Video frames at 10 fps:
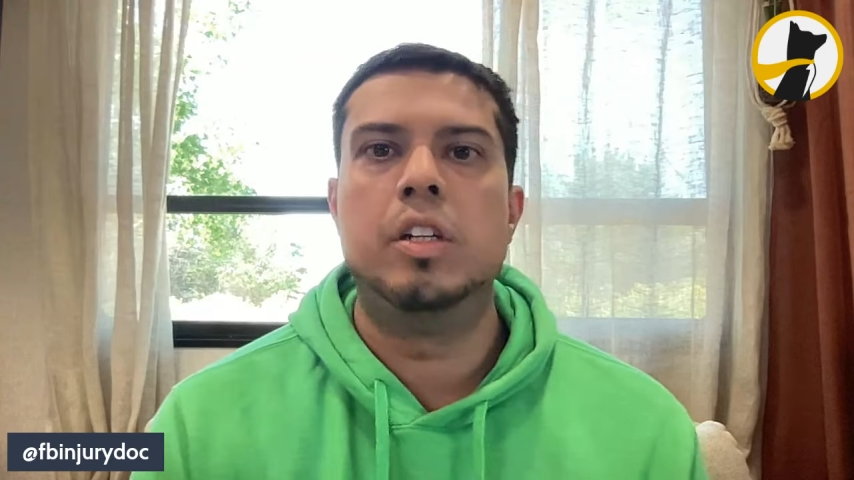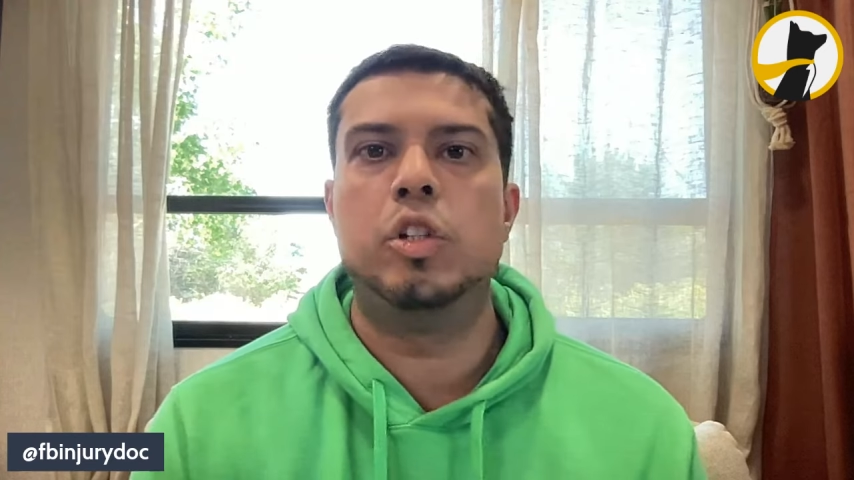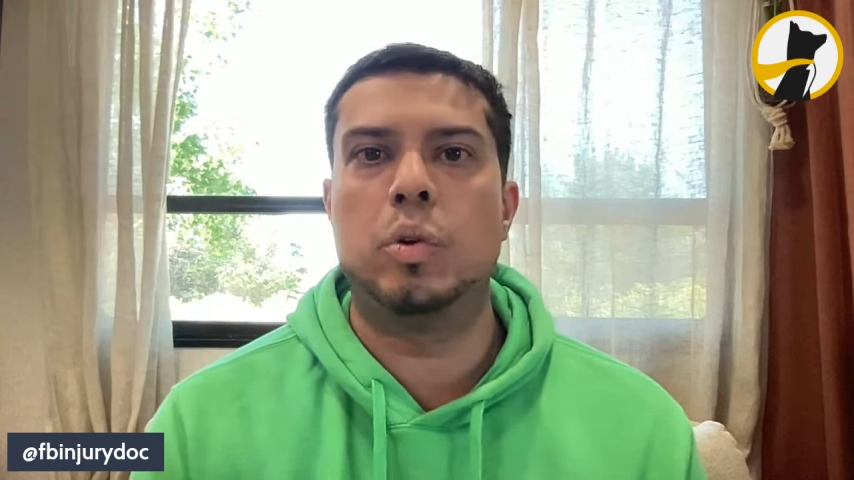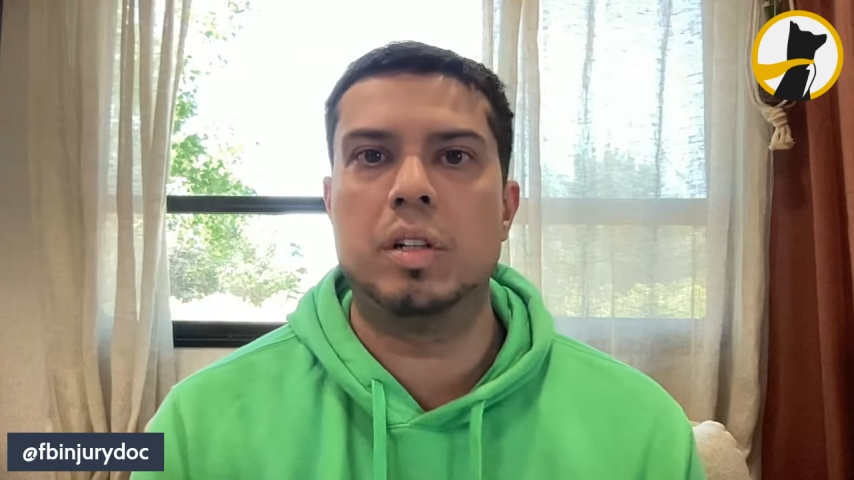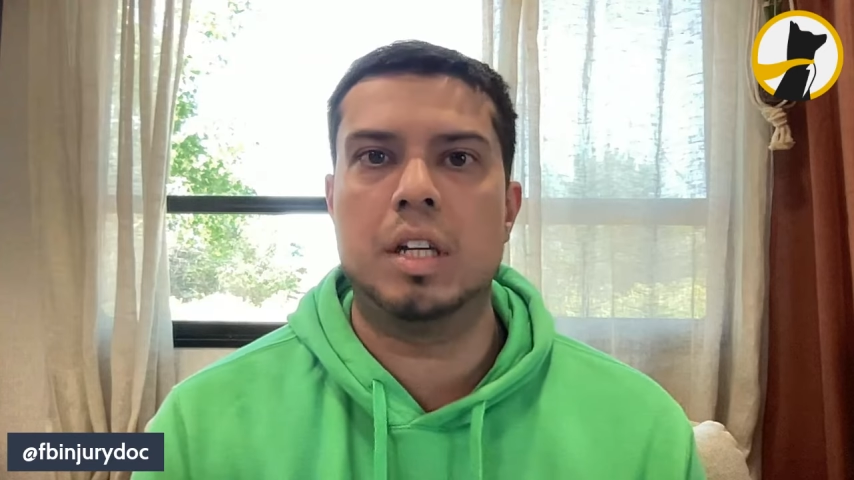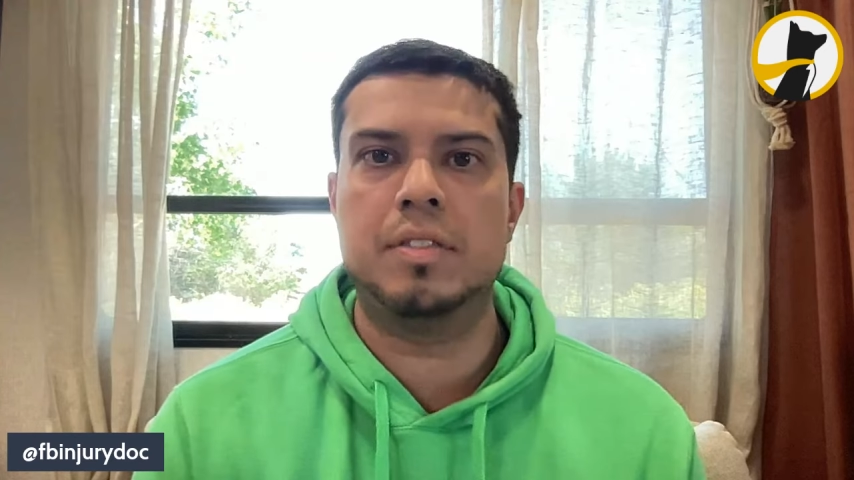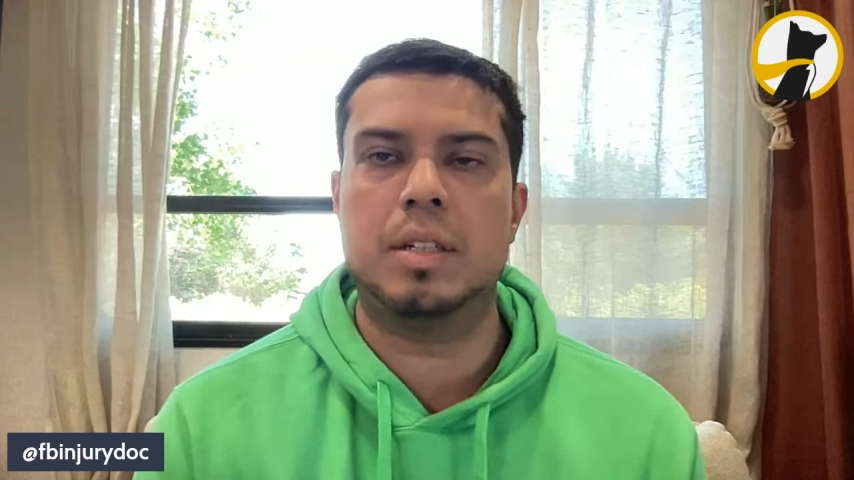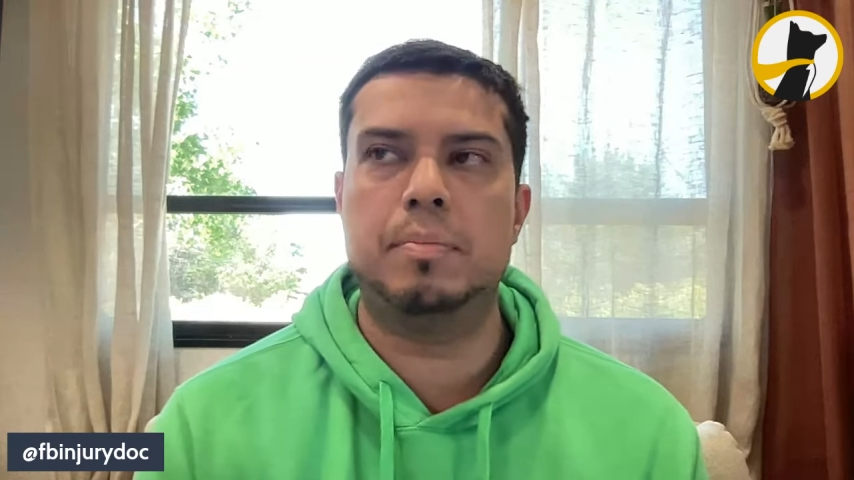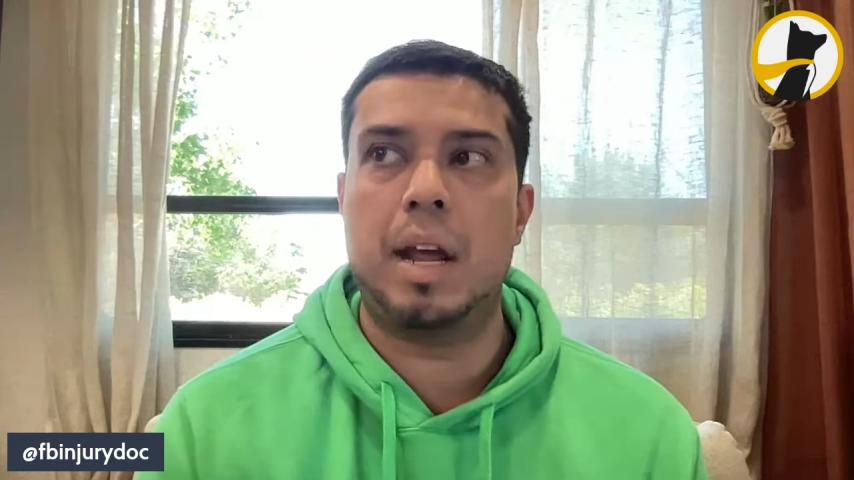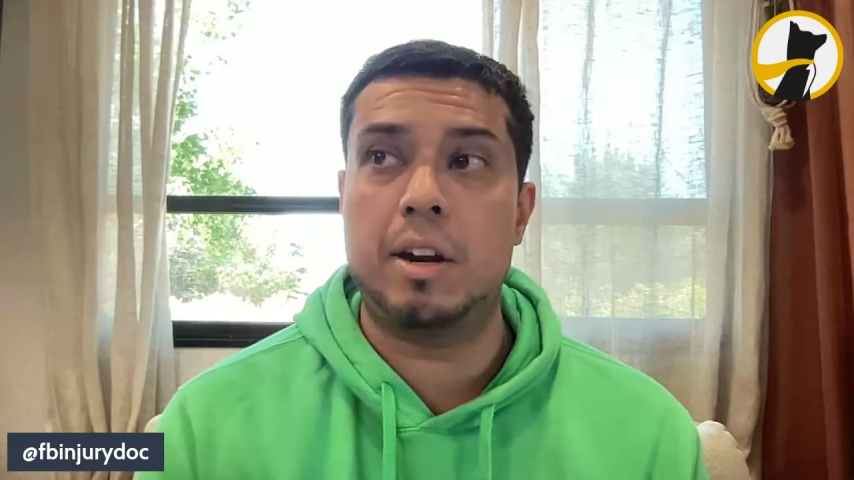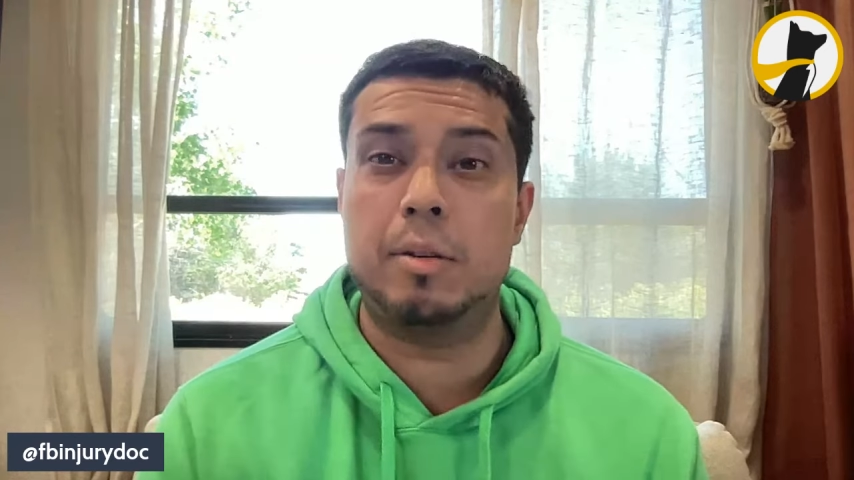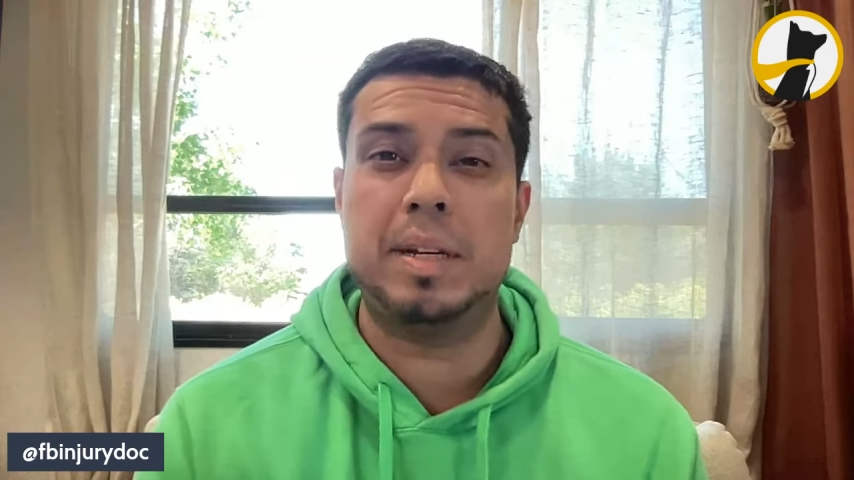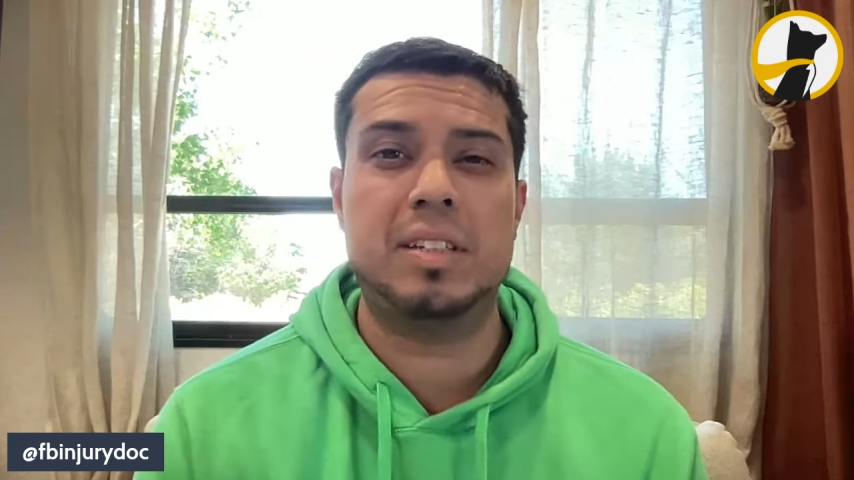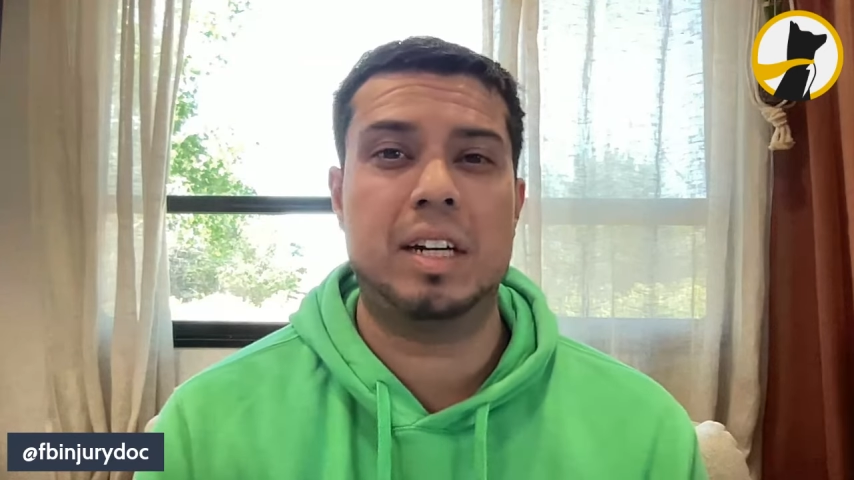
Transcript: Jordan Love's a competitor based on